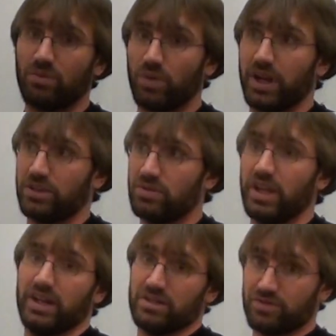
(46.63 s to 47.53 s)
When I do
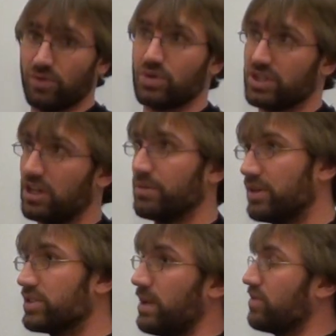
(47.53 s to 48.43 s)
that, it's 4
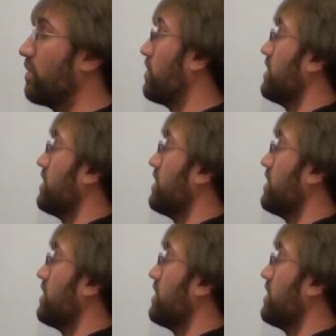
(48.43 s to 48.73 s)
centimeters times 4